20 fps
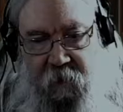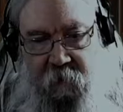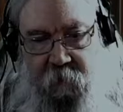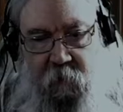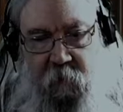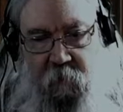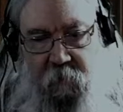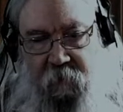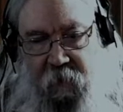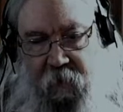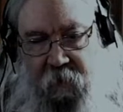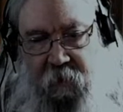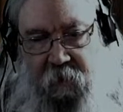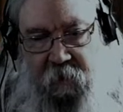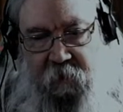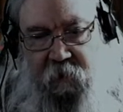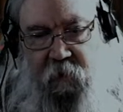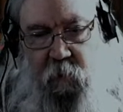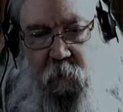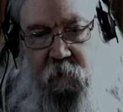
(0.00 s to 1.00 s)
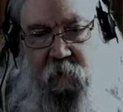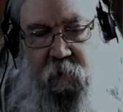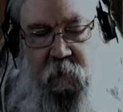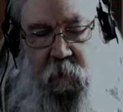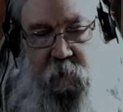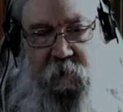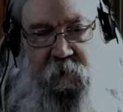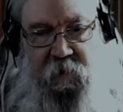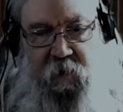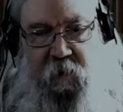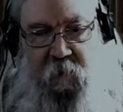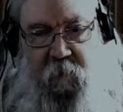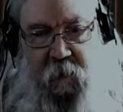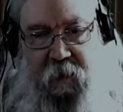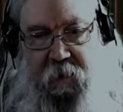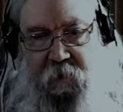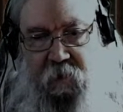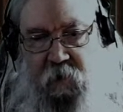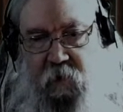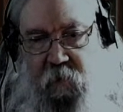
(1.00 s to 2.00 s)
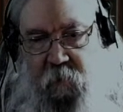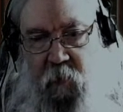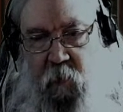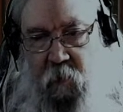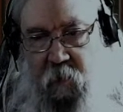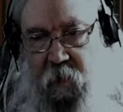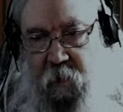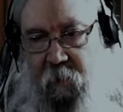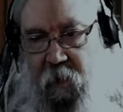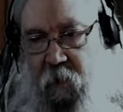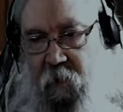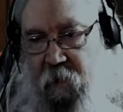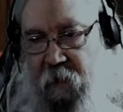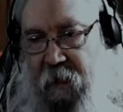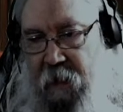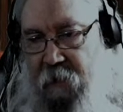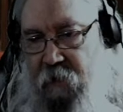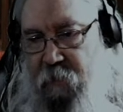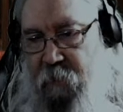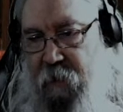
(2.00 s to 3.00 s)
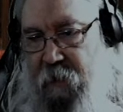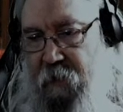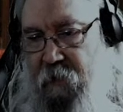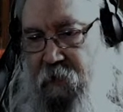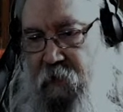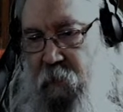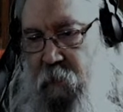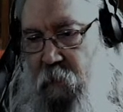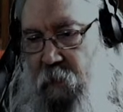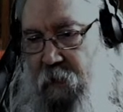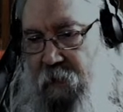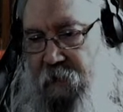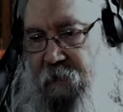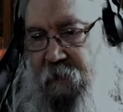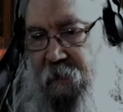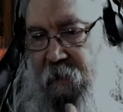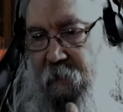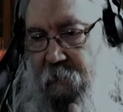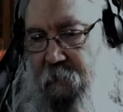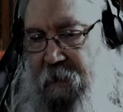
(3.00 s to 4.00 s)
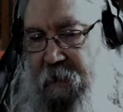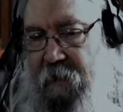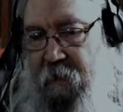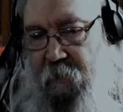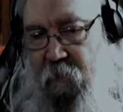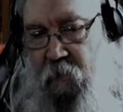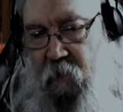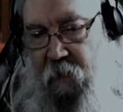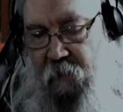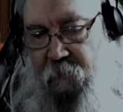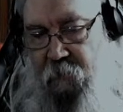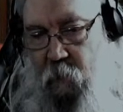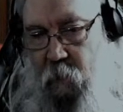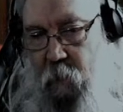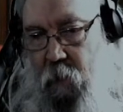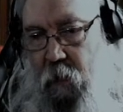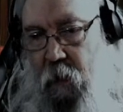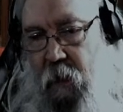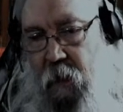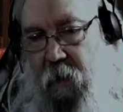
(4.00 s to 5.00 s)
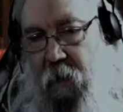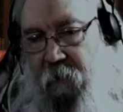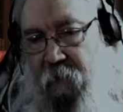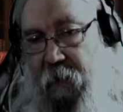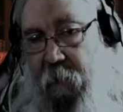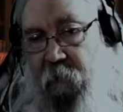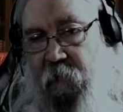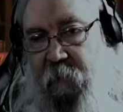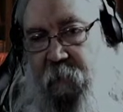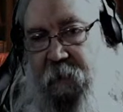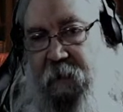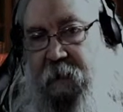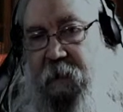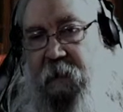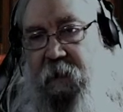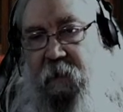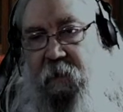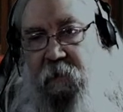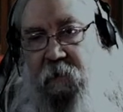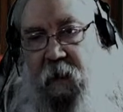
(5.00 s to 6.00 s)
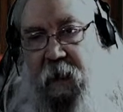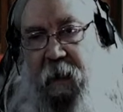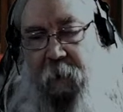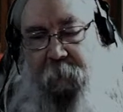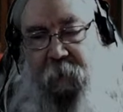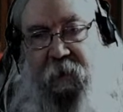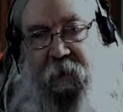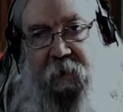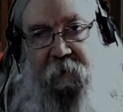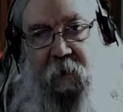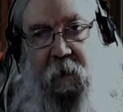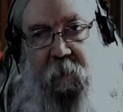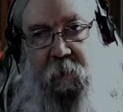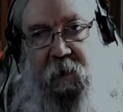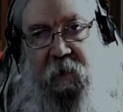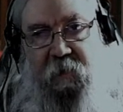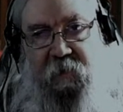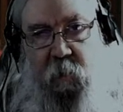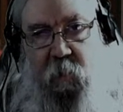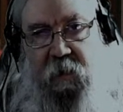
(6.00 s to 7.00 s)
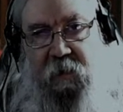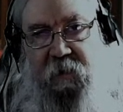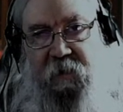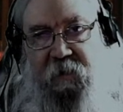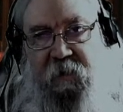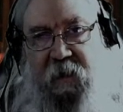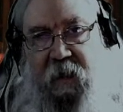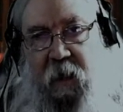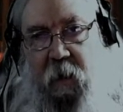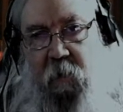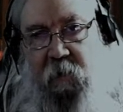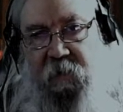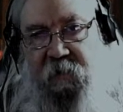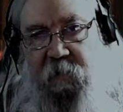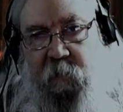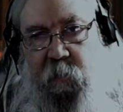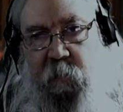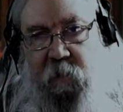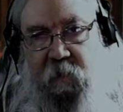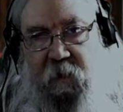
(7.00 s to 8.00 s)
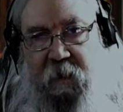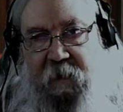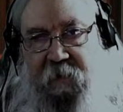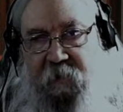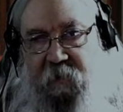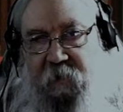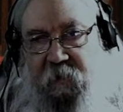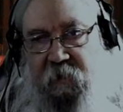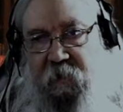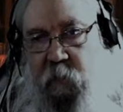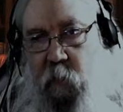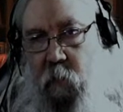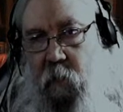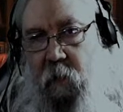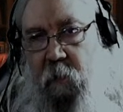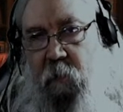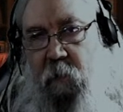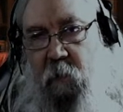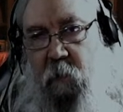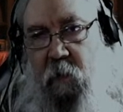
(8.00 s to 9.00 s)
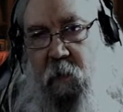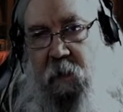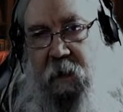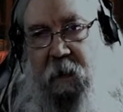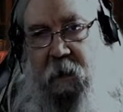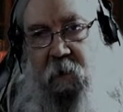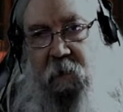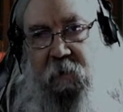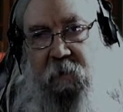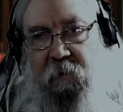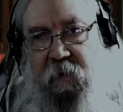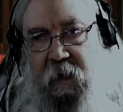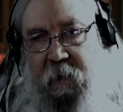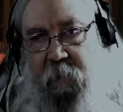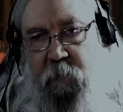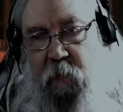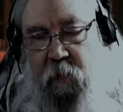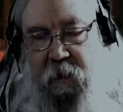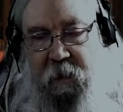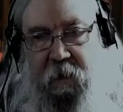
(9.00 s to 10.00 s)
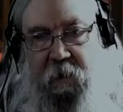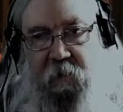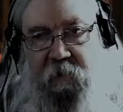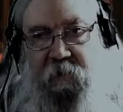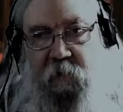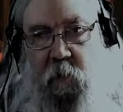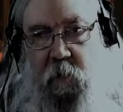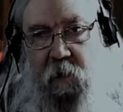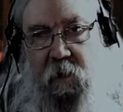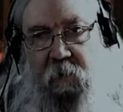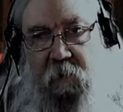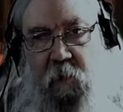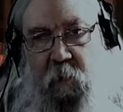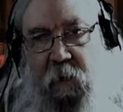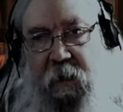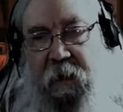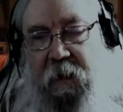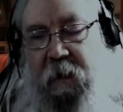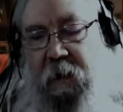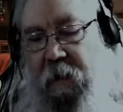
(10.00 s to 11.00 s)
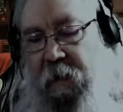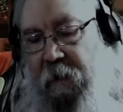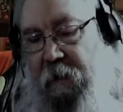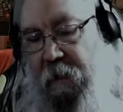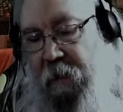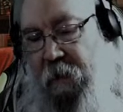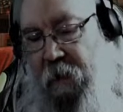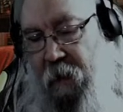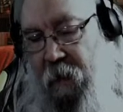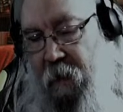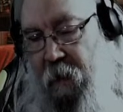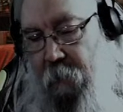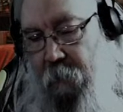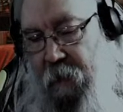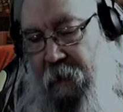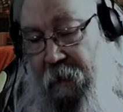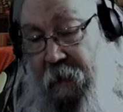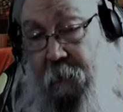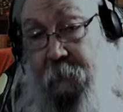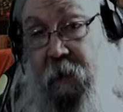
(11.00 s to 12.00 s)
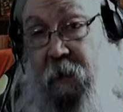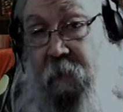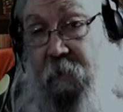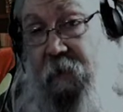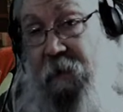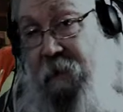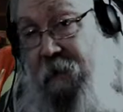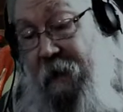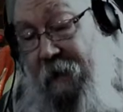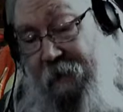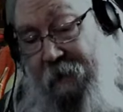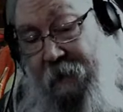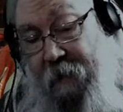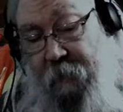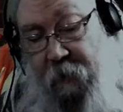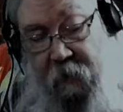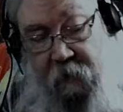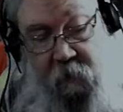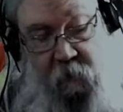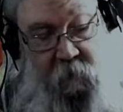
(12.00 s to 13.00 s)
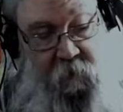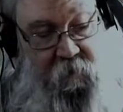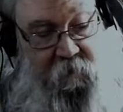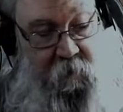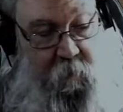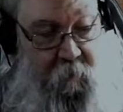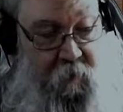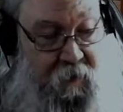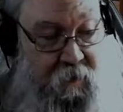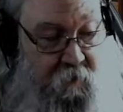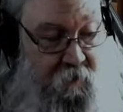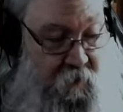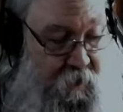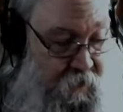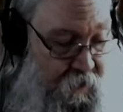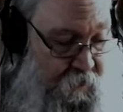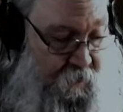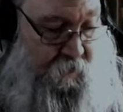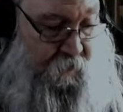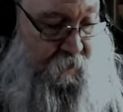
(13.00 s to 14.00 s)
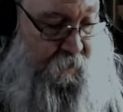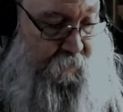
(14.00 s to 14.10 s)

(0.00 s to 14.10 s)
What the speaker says: the Kindle Vella short story stuff, back to your point about not being sure what medium to write for, that was me hopping in there because I wanted to see how a serialized story would work out, like putting out a story every week. And I think I'm going to do this on Patreon.